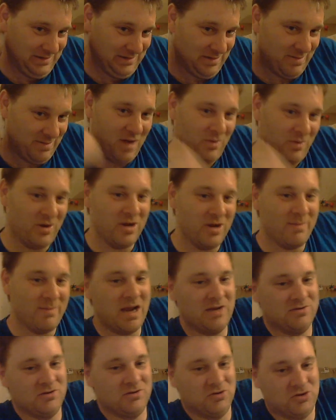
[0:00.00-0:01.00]
No matter what you
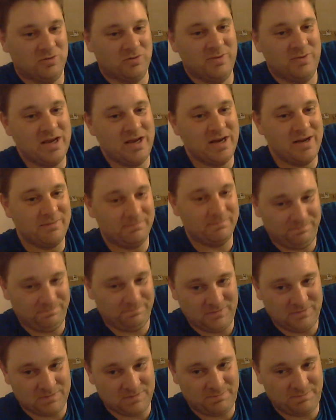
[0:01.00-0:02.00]
buy, it's got something in it
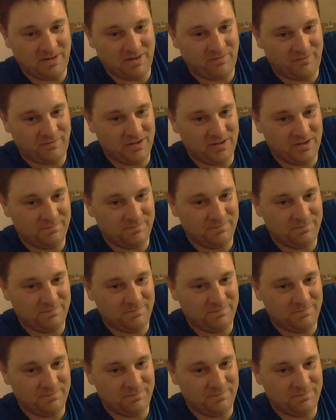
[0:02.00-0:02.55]
that's bad for you.